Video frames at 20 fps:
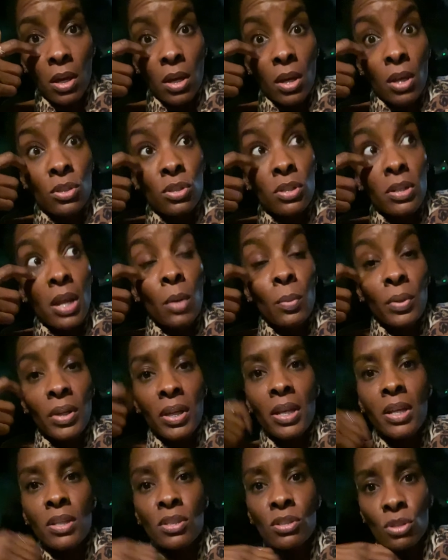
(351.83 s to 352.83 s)
So now what
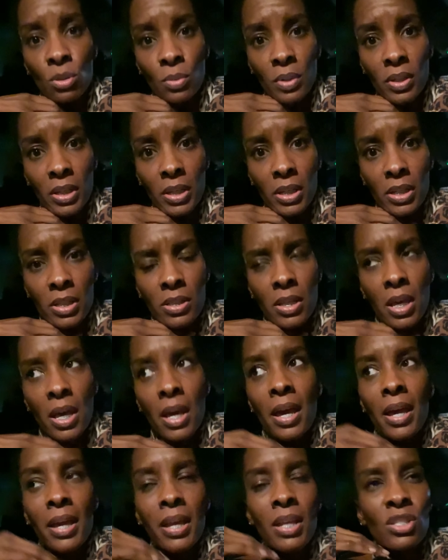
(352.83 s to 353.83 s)
he's doing is
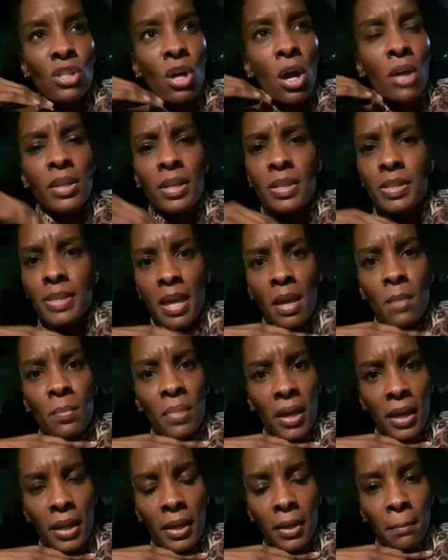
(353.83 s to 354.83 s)
he's on his
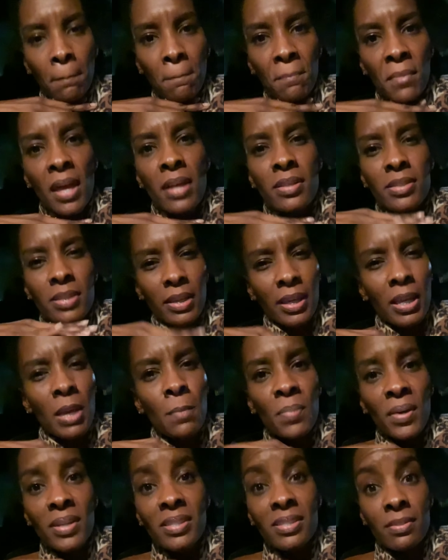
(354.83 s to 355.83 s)
campaign to keep
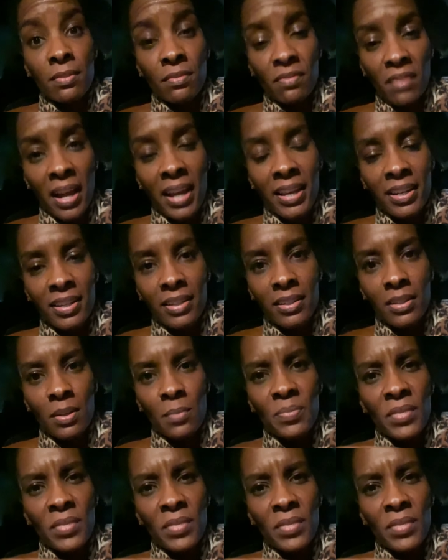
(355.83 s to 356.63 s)
us divided.